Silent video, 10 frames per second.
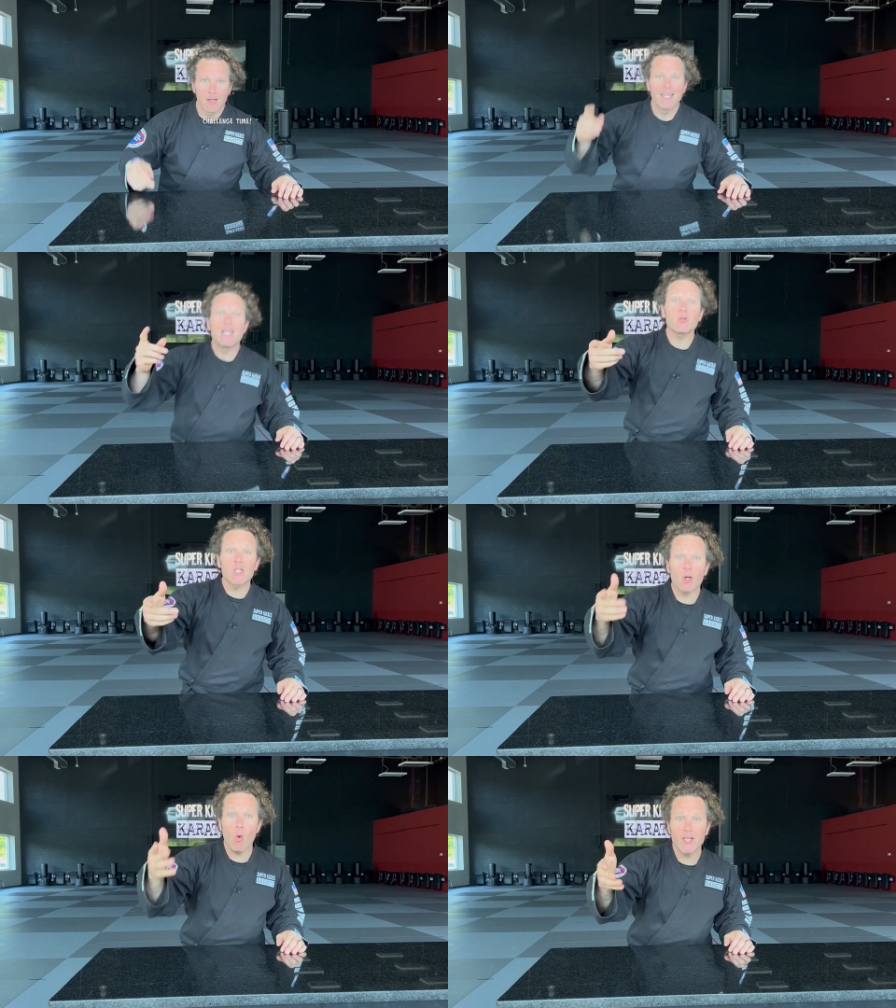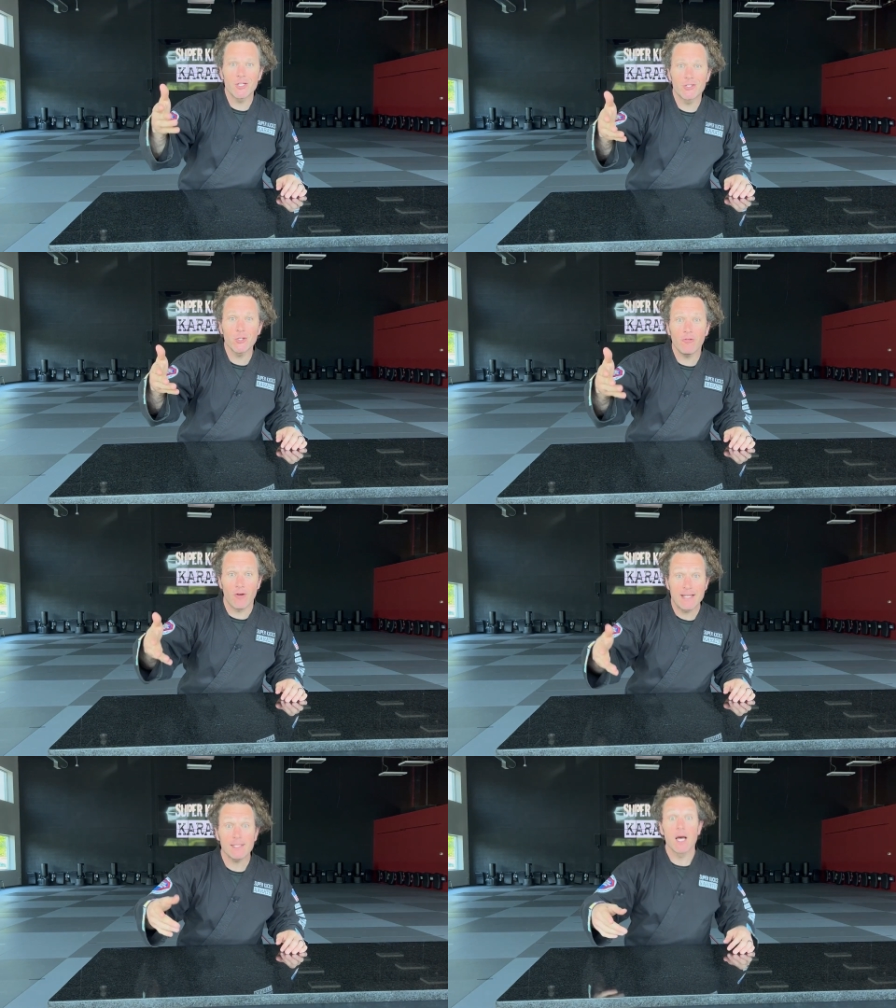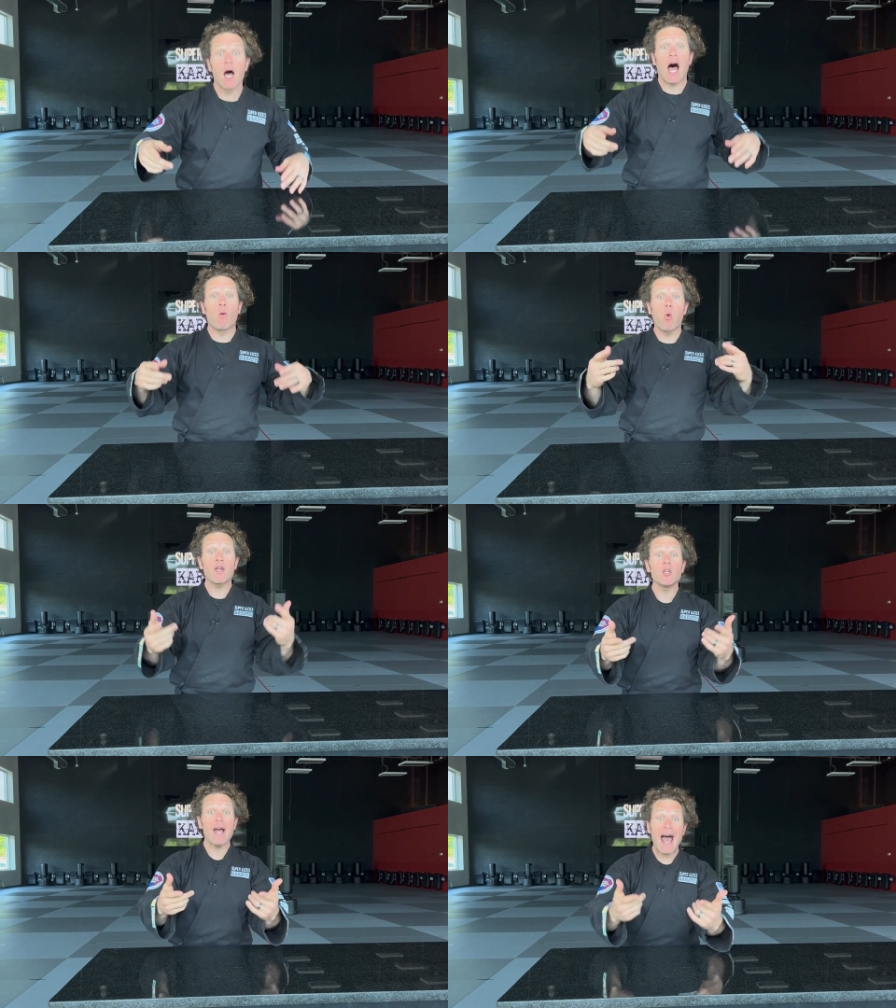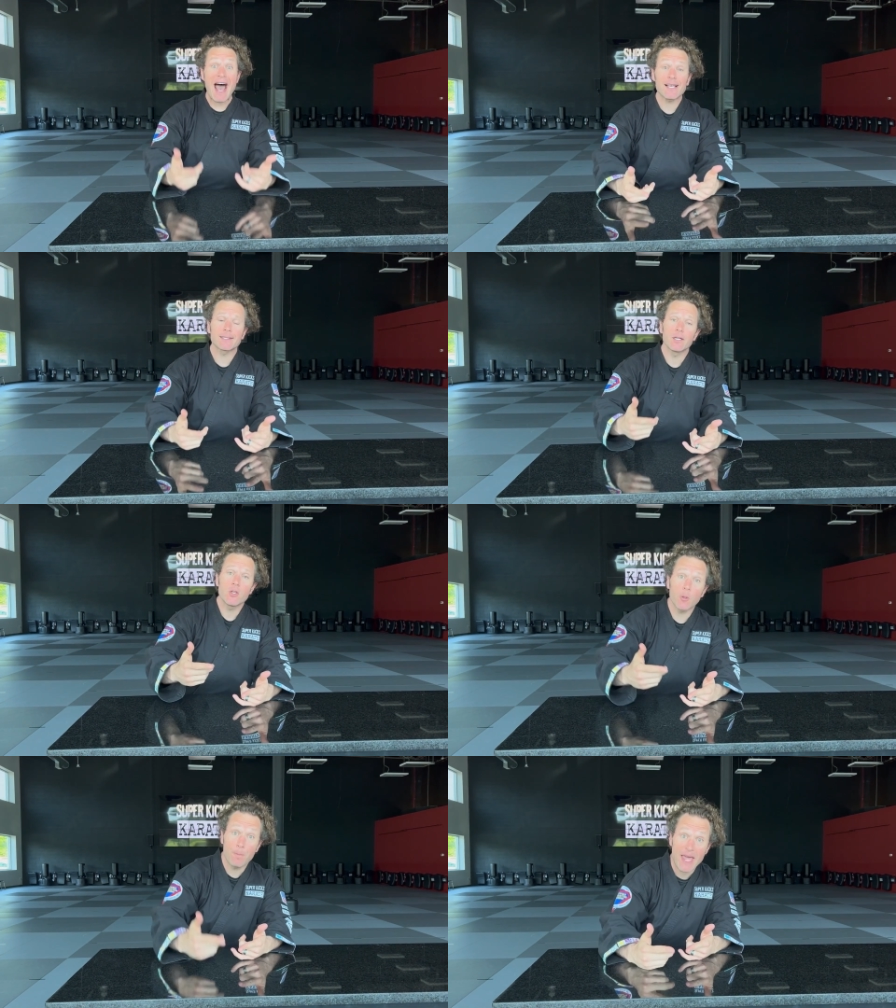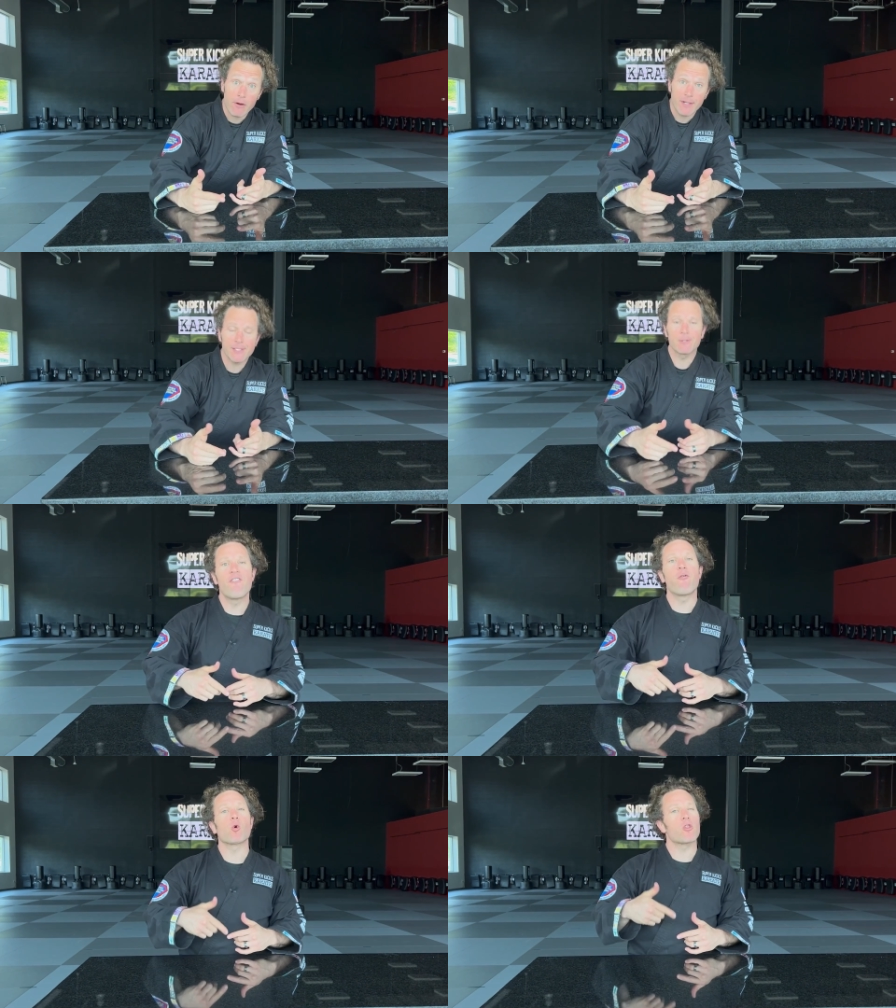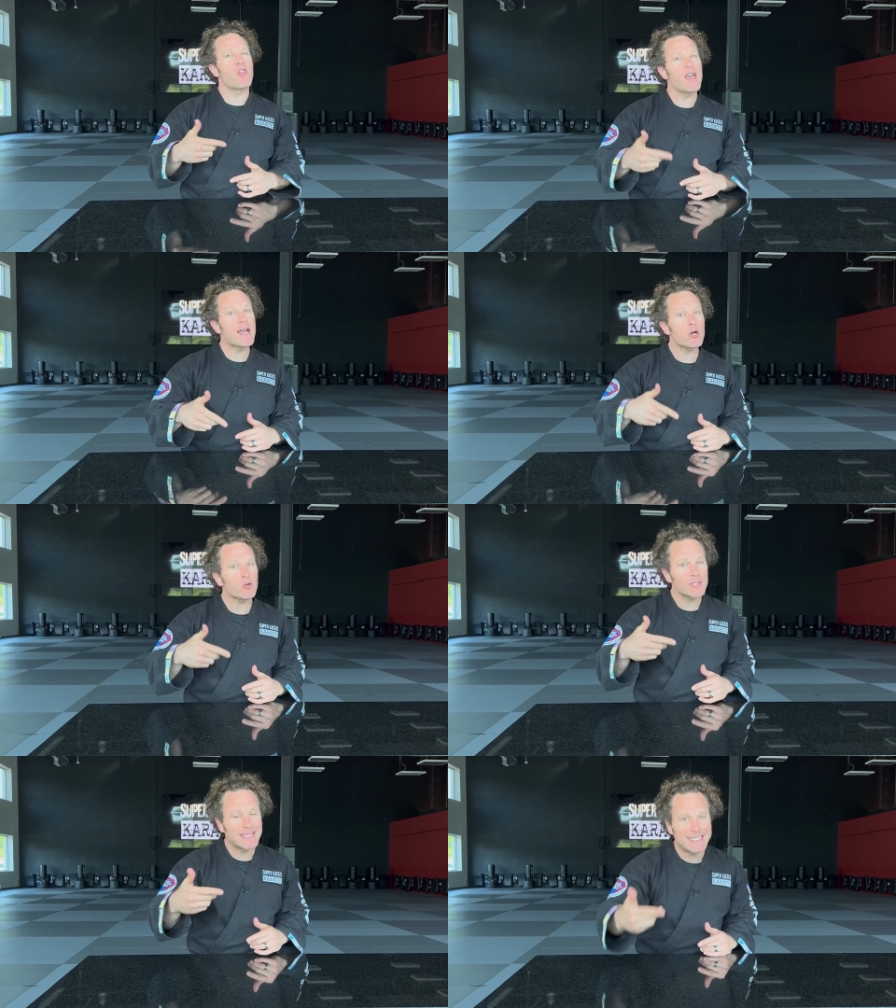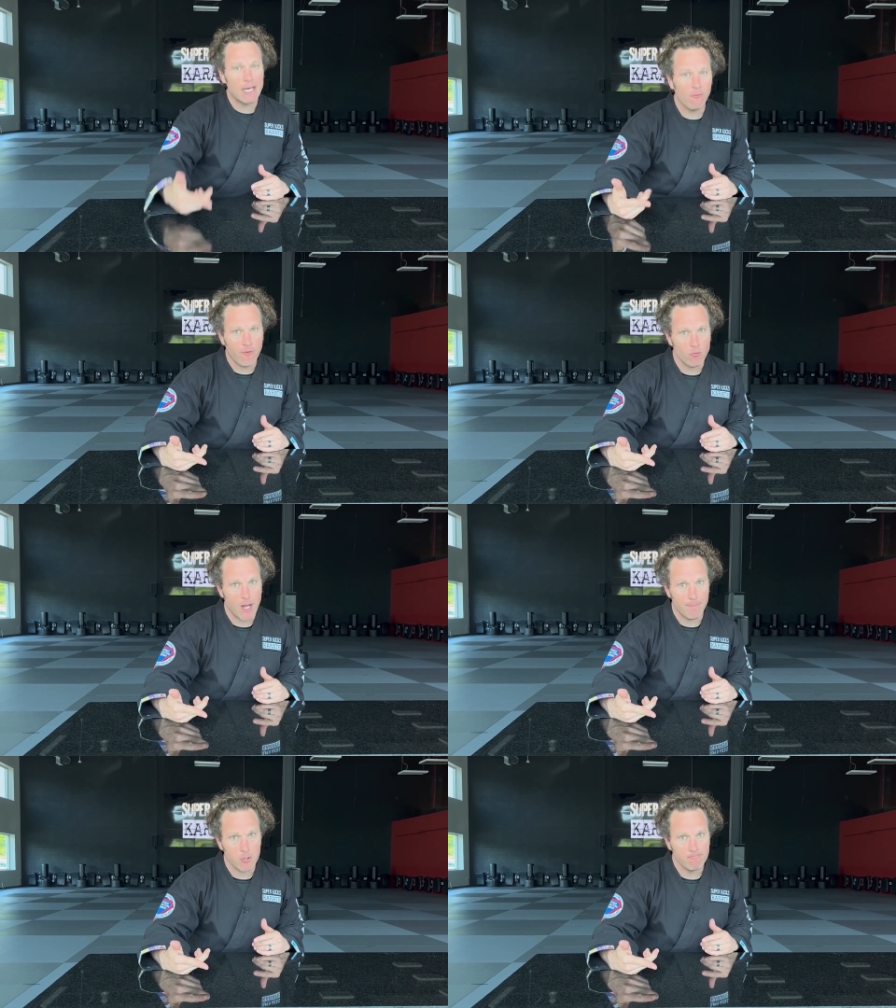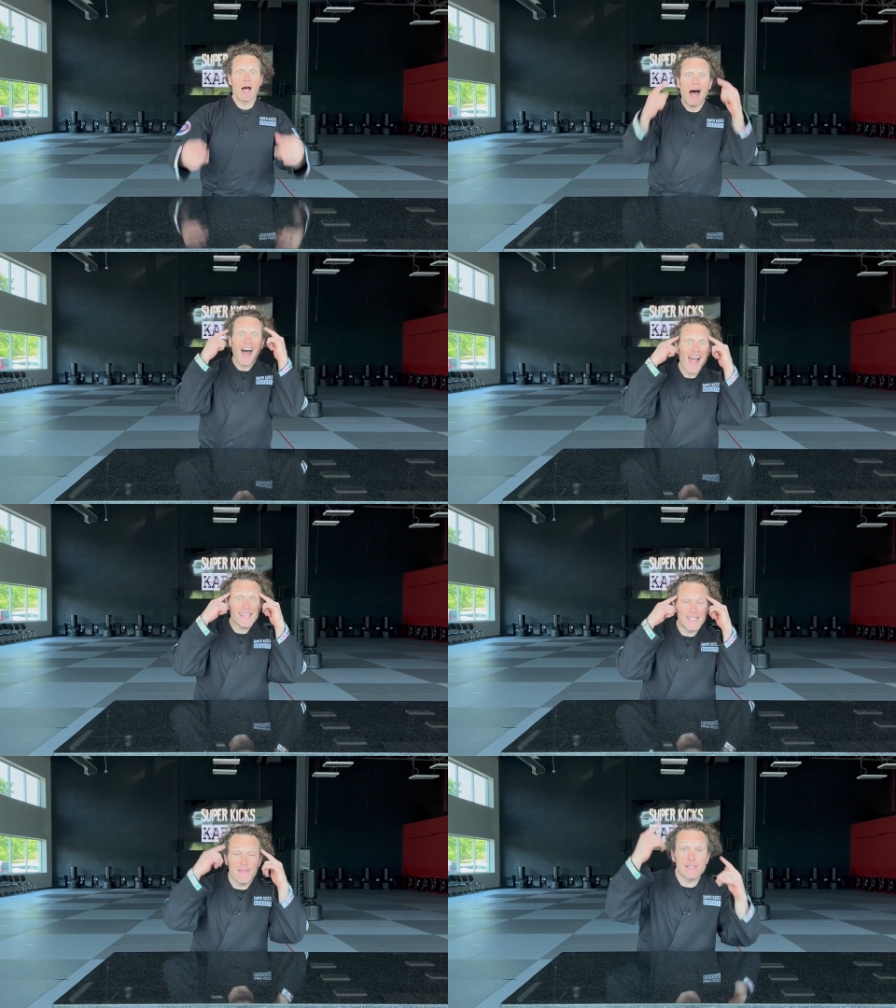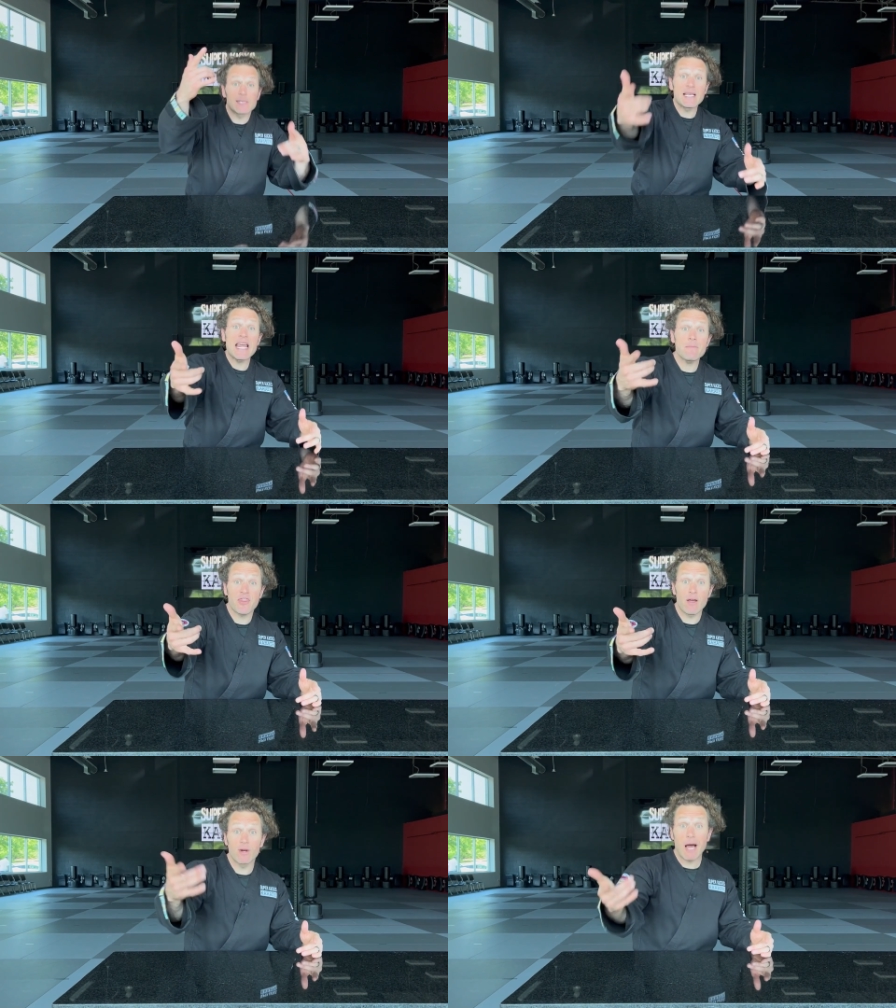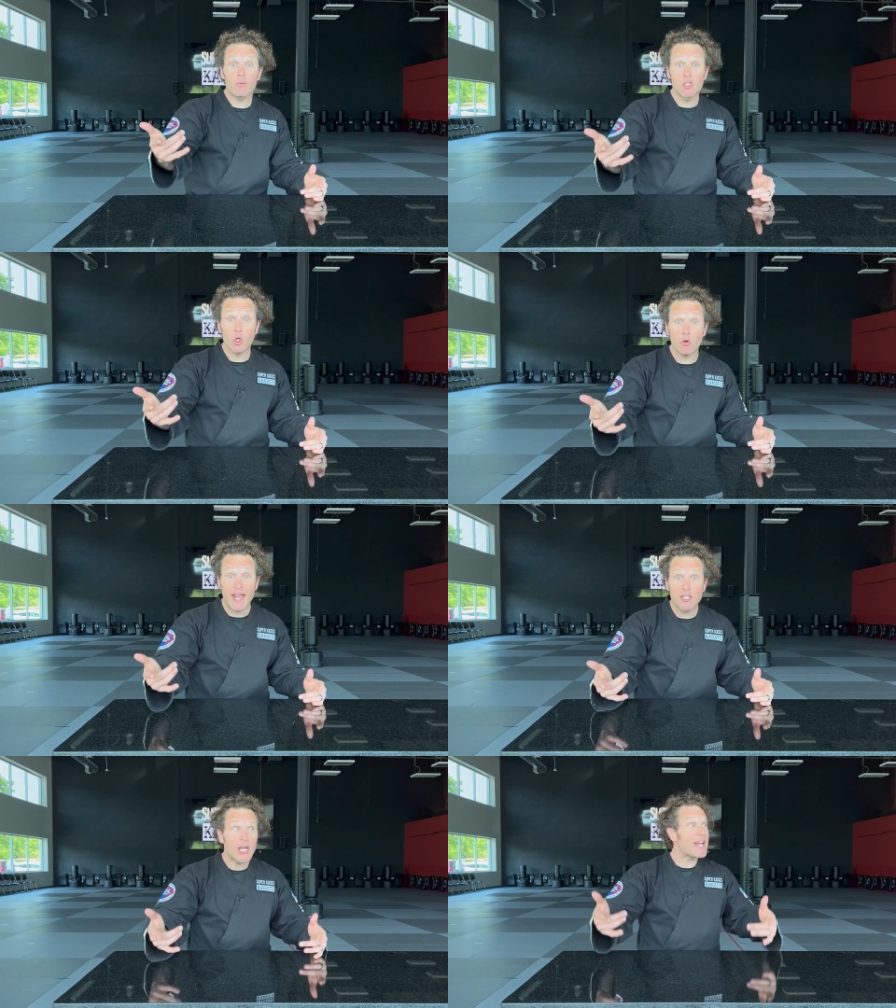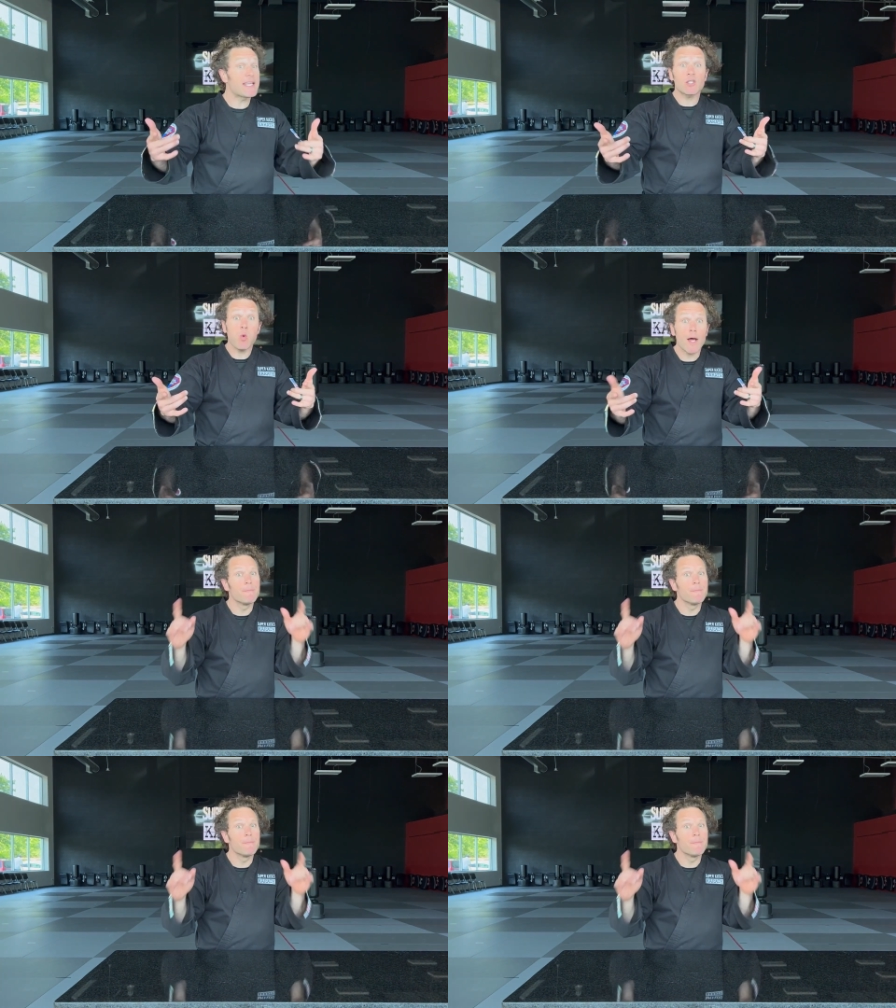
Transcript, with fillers: Here's what I want you to do, friends. I want you to ask your parents for their cell phone number. I did the same thing when I was your age, and guess what?